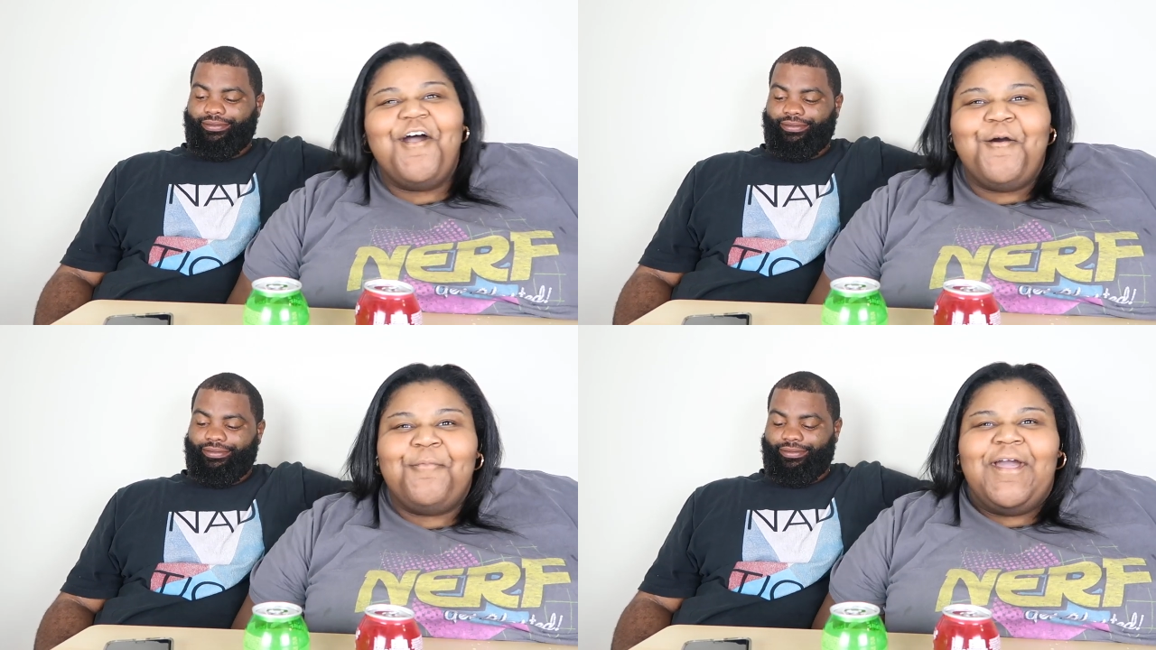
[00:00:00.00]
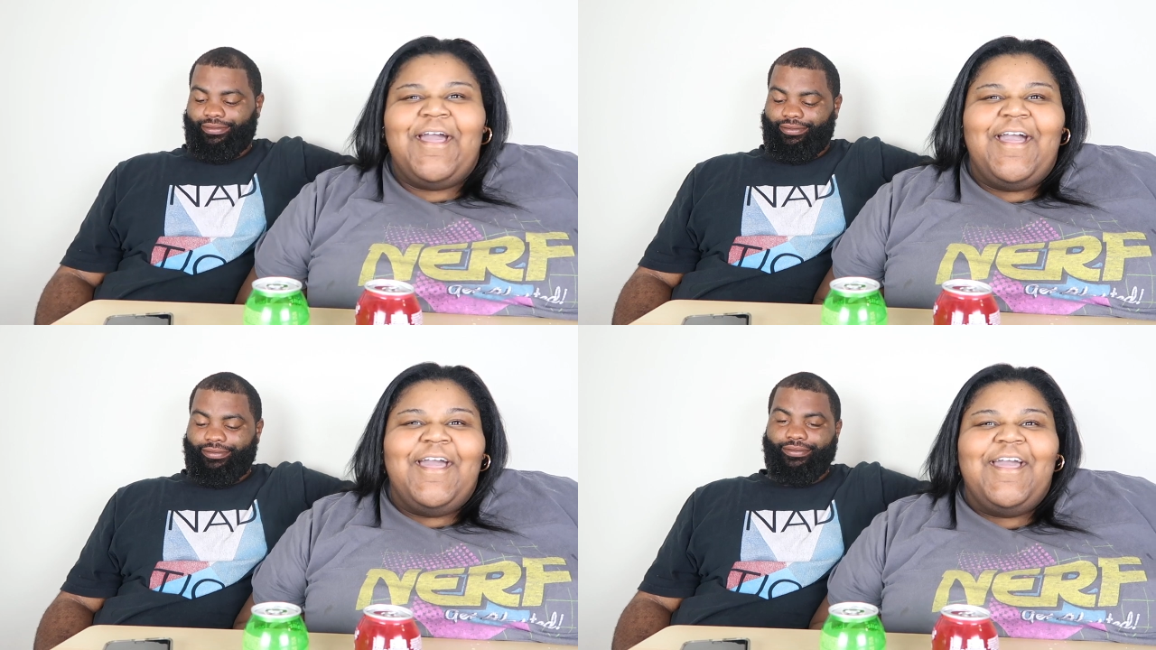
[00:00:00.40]
Speaker 1: Oh my
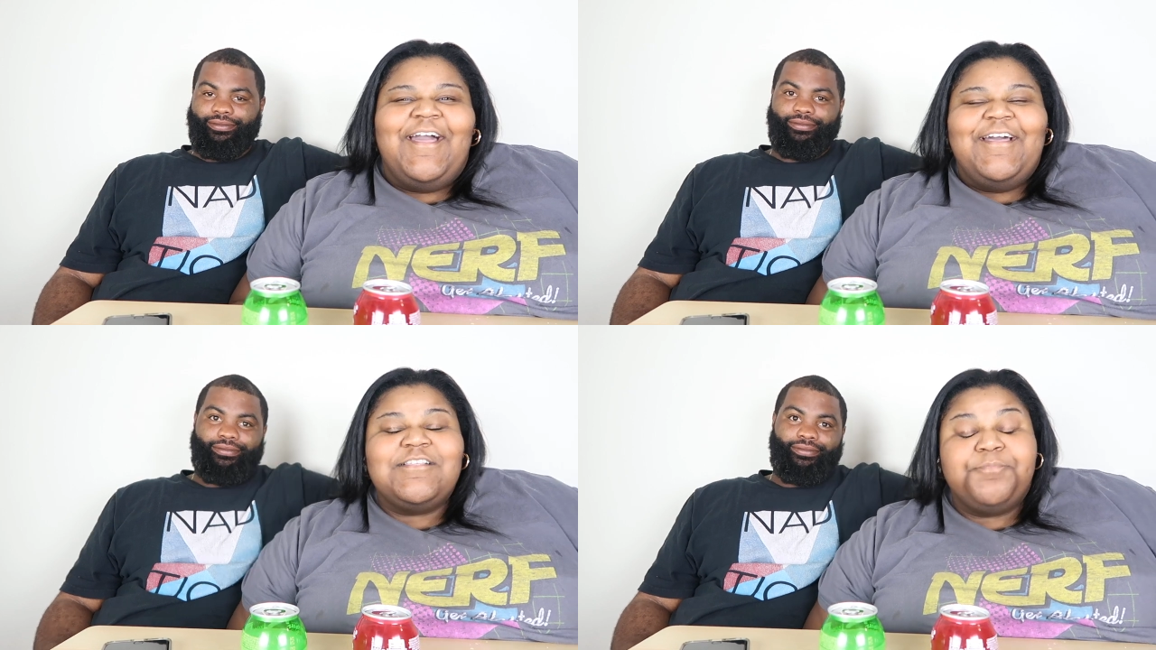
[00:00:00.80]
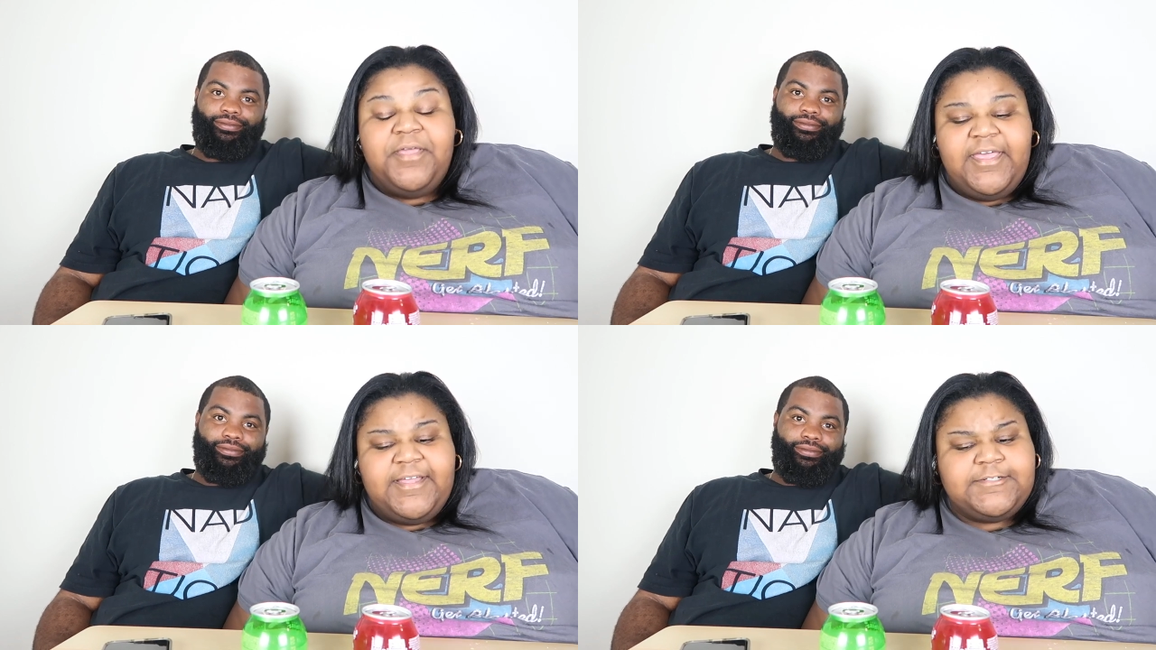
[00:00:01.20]
god, guys.
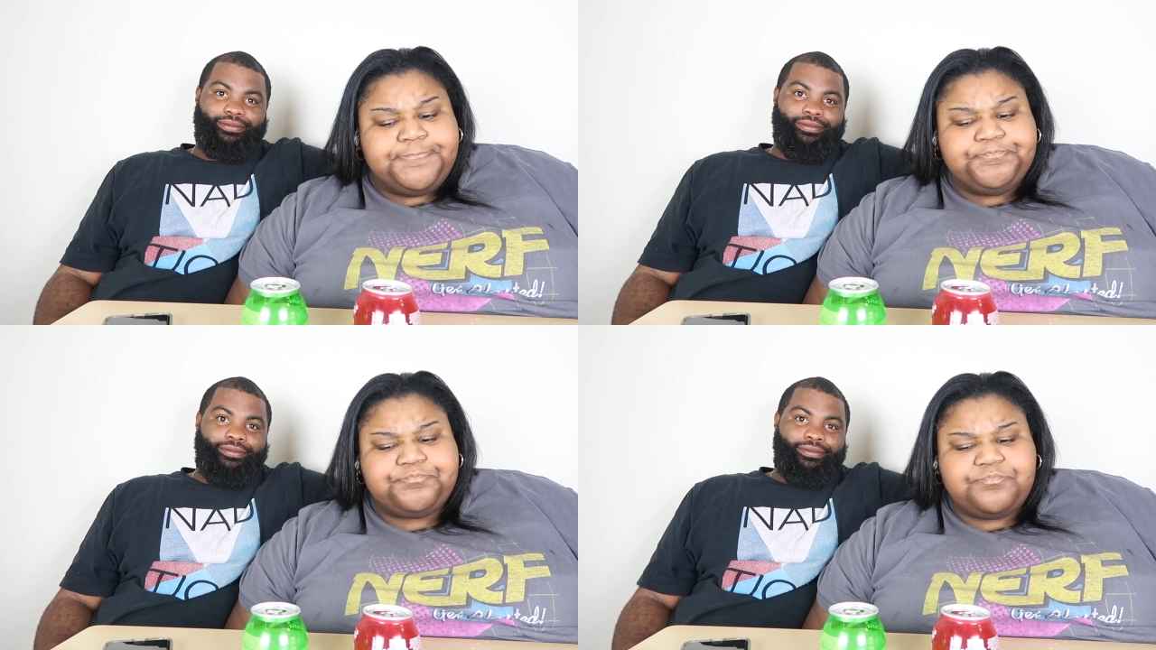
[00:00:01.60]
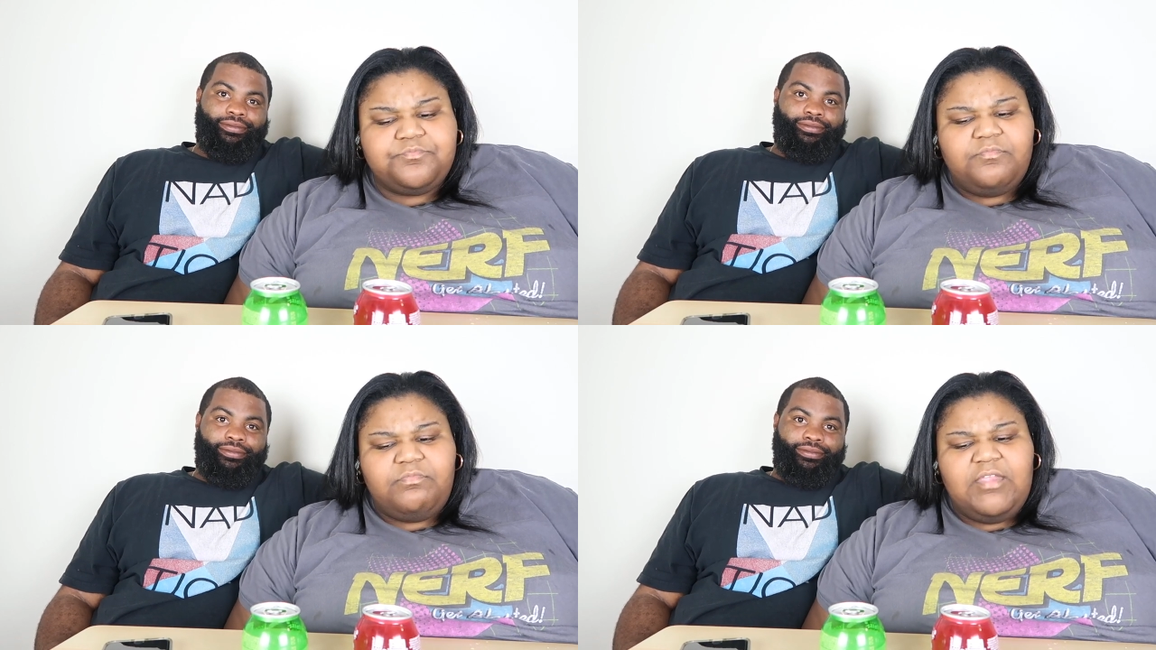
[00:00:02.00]
But yeah,
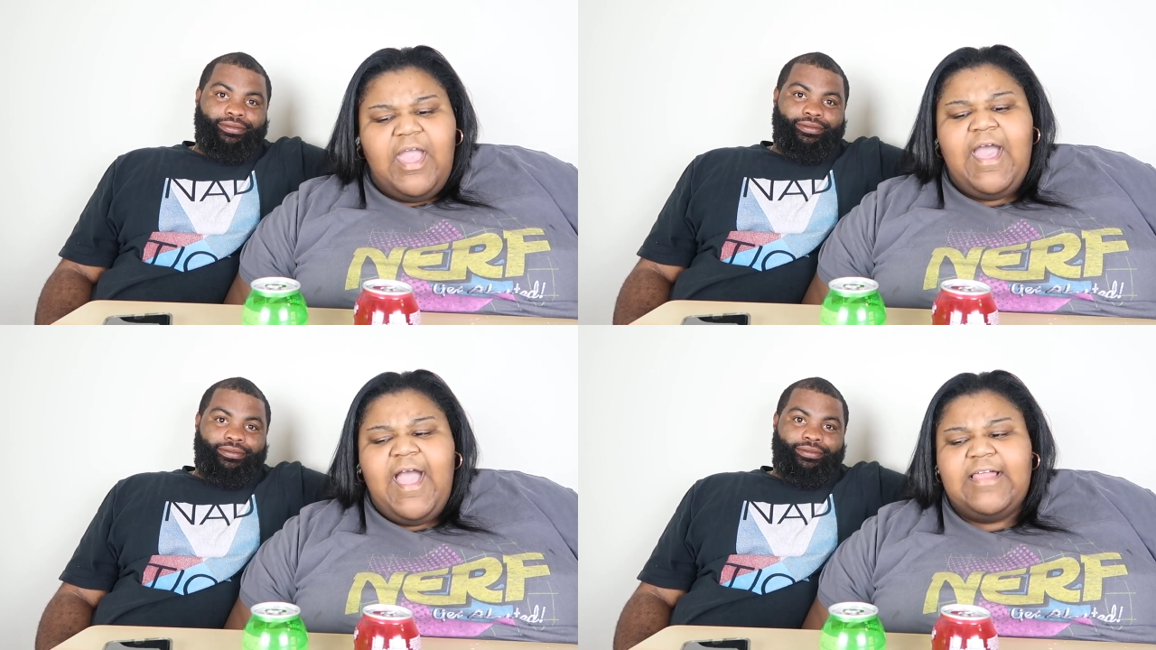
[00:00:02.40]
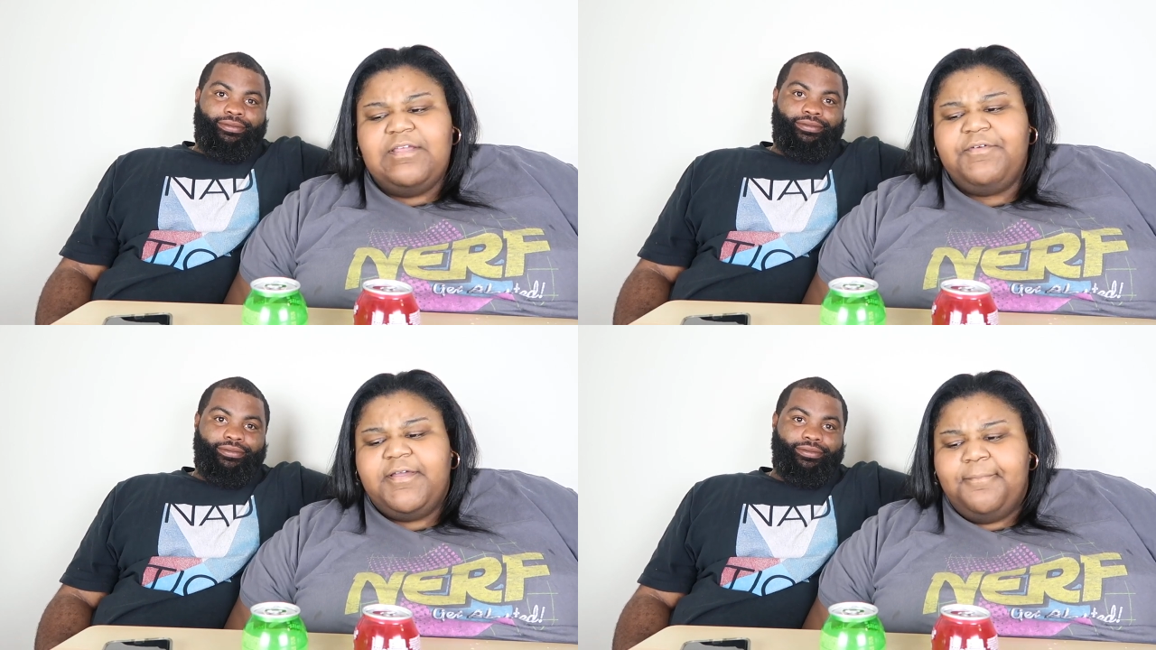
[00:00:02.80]
I
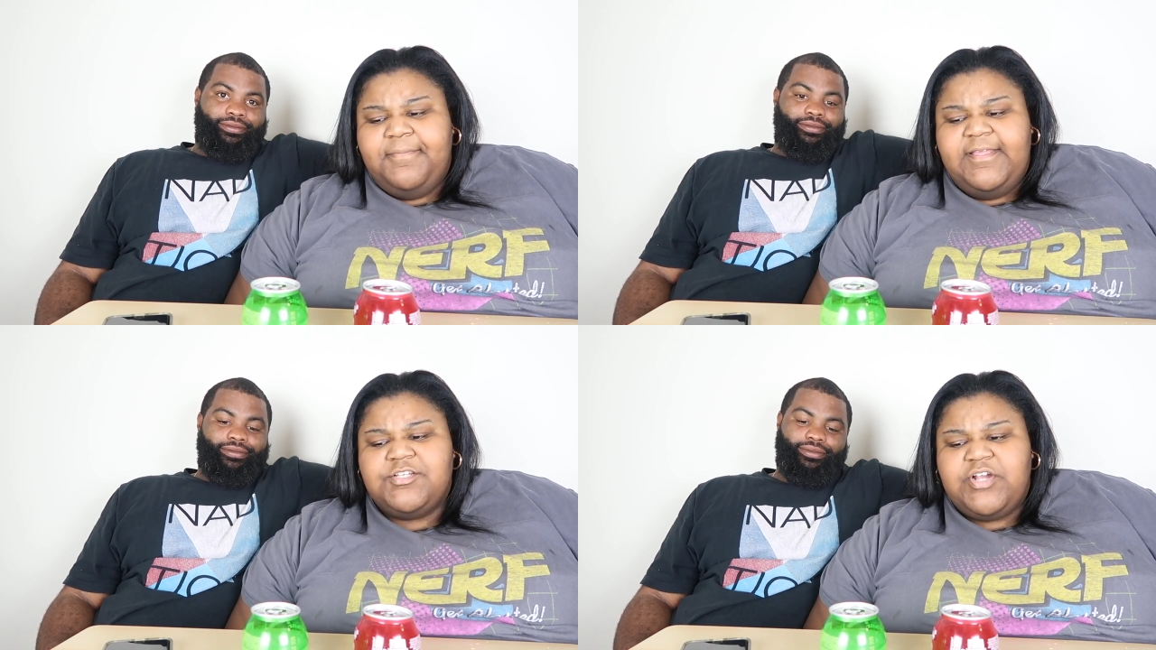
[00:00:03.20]
highly recommend